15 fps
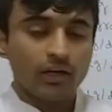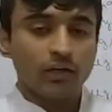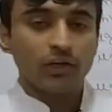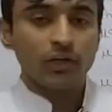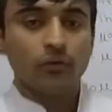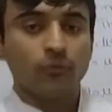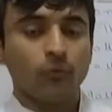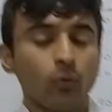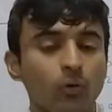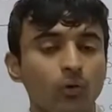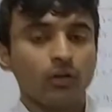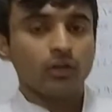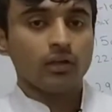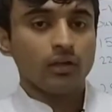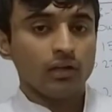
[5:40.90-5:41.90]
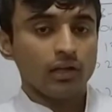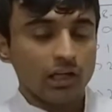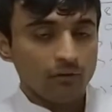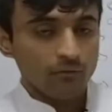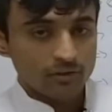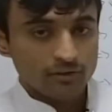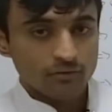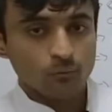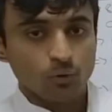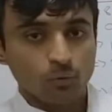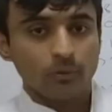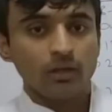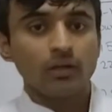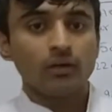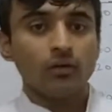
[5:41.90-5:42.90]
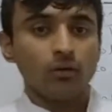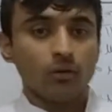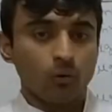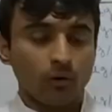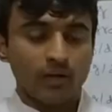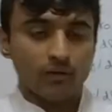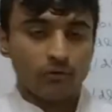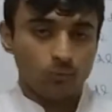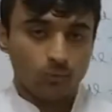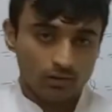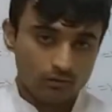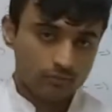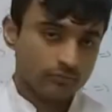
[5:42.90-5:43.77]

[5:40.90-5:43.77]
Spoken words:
and T4 levels would be low as well.